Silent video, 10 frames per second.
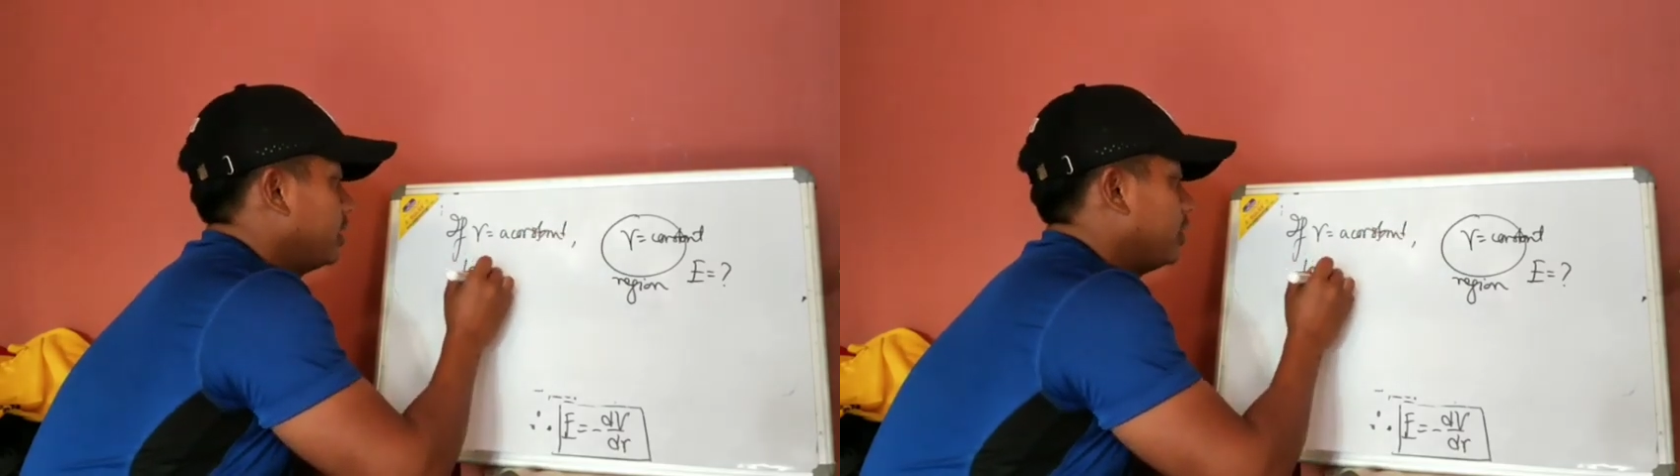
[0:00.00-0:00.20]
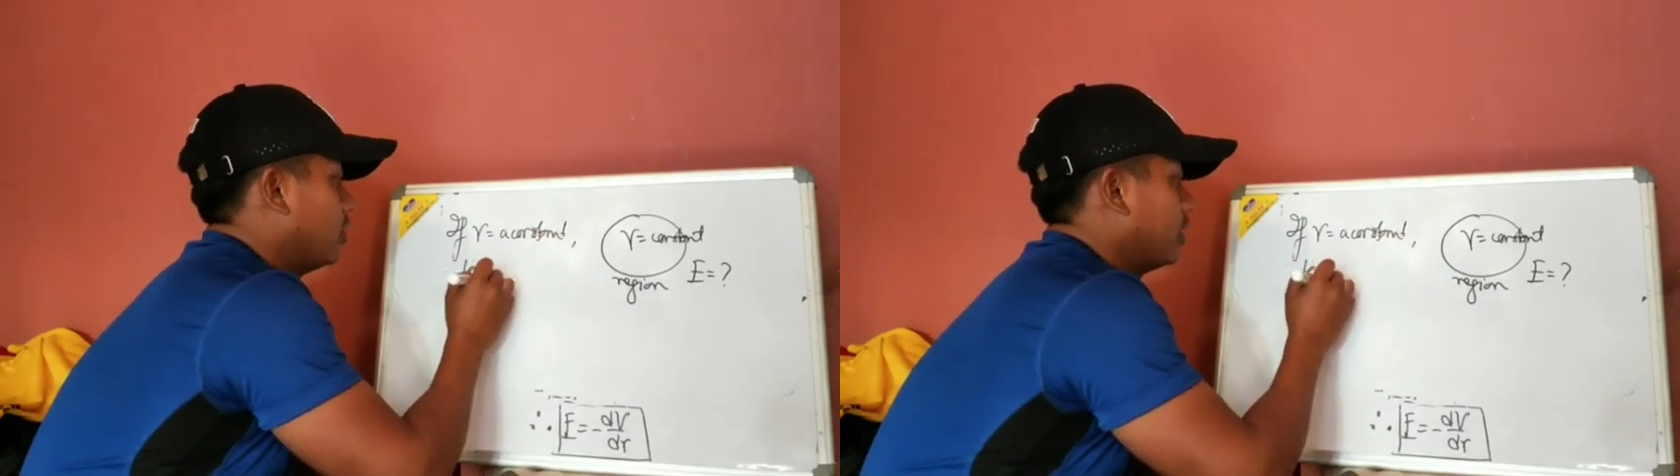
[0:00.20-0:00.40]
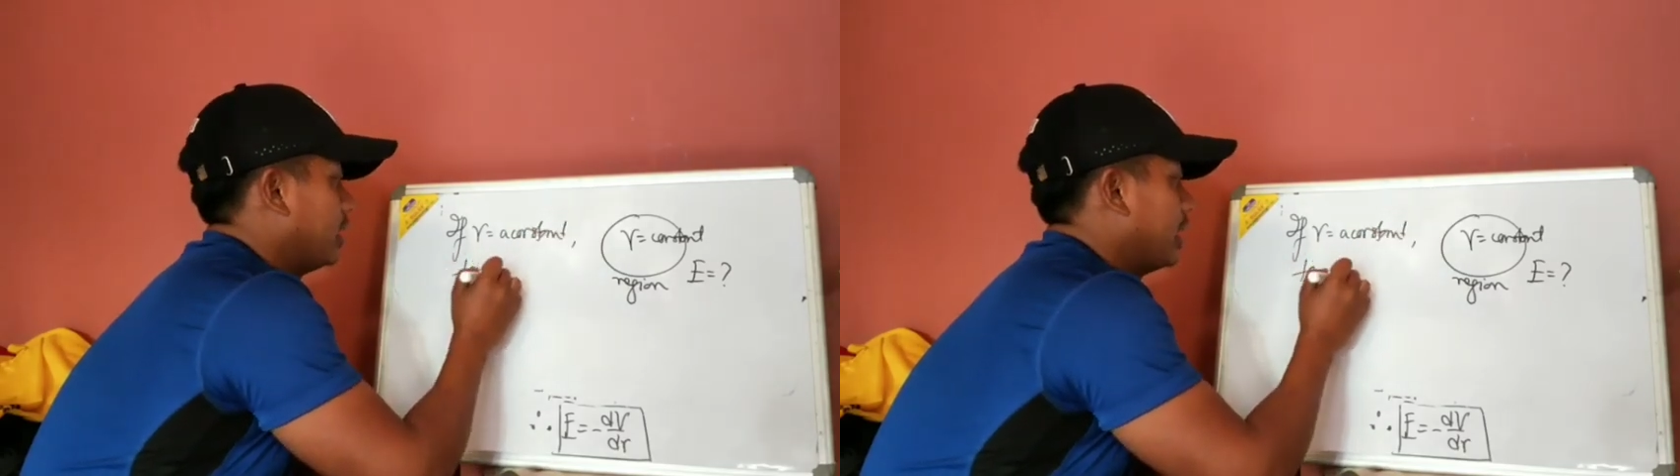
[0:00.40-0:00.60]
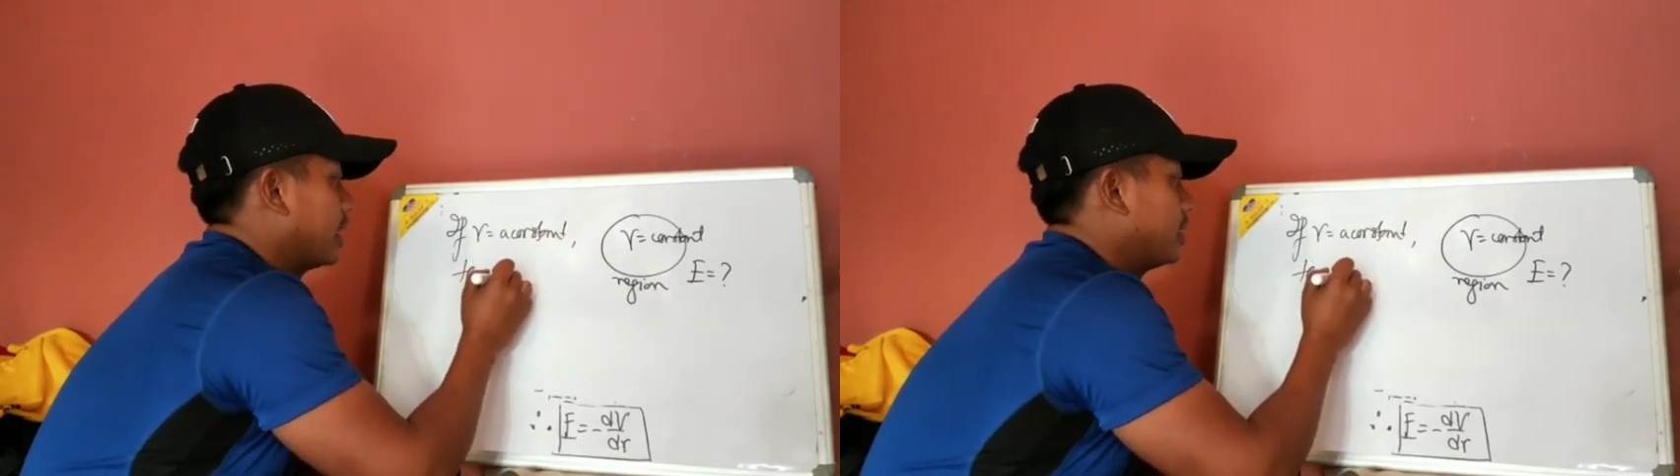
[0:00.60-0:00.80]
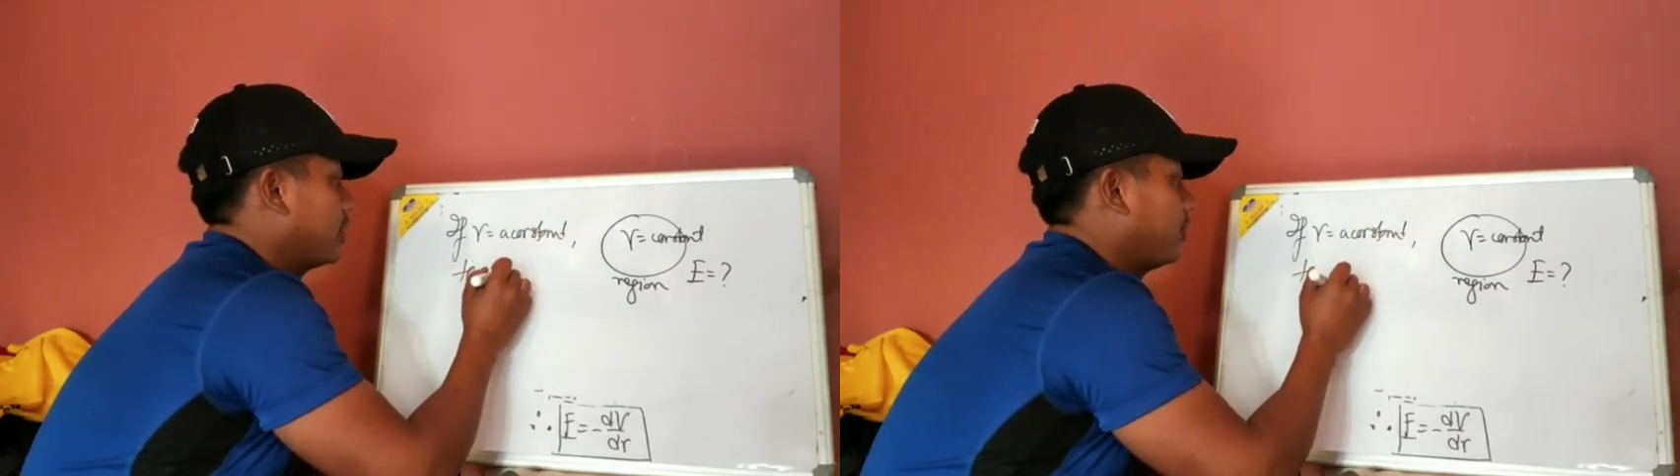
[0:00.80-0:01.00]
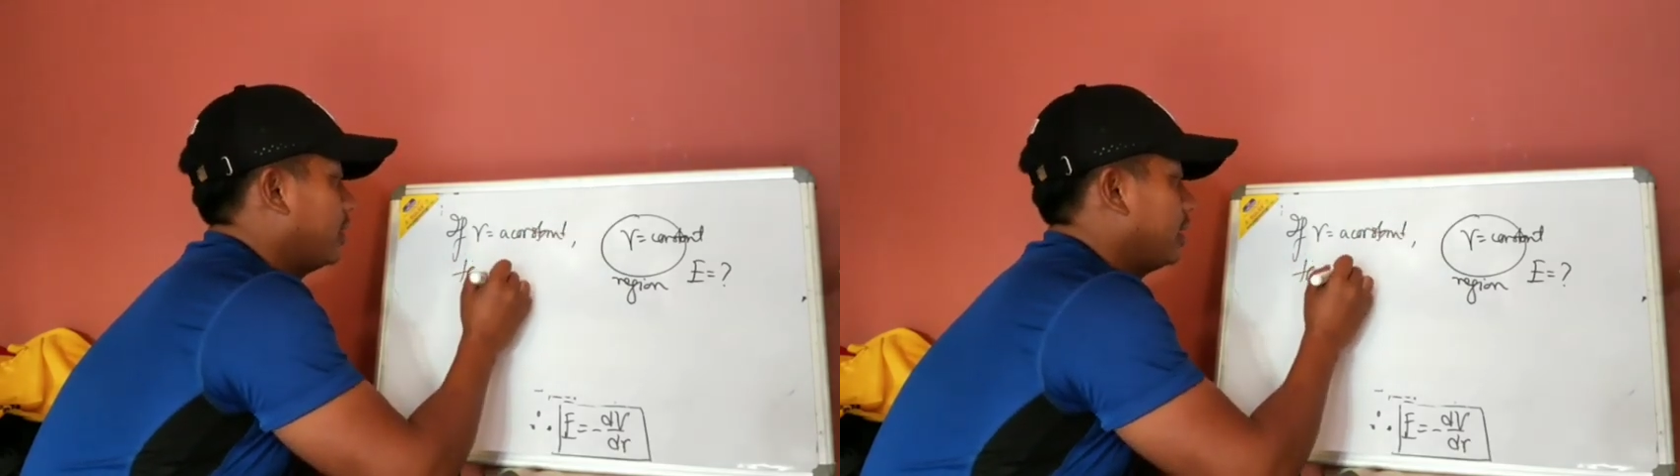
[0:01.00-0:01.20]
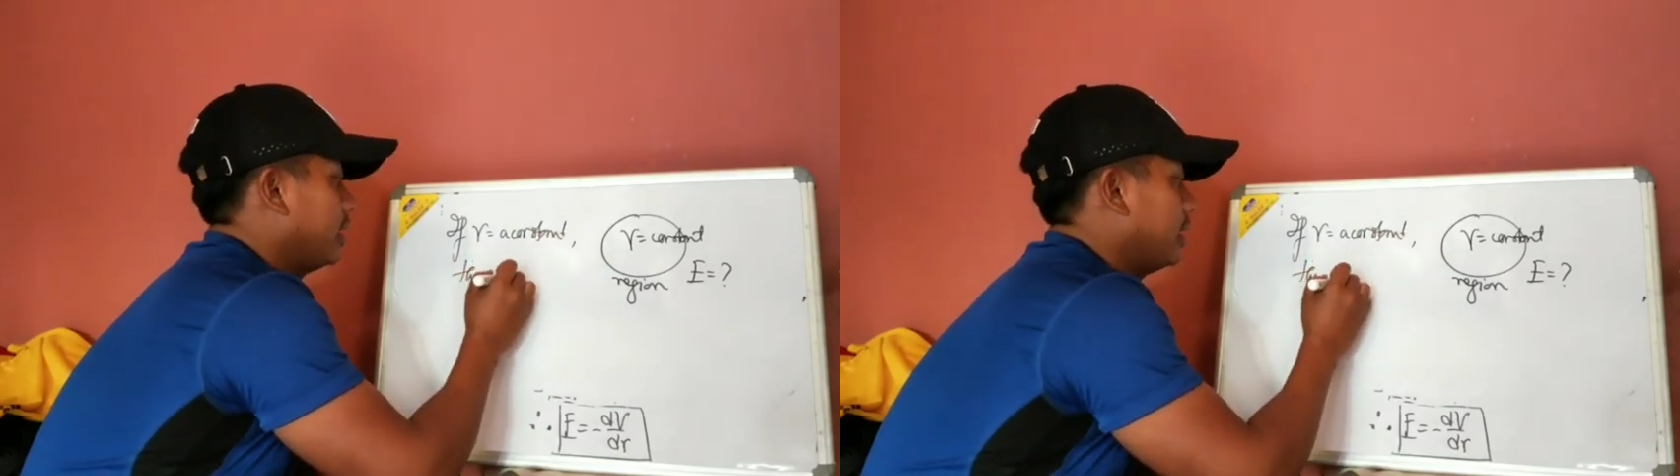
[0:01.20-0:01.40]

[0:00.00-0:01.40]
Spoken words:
your electric field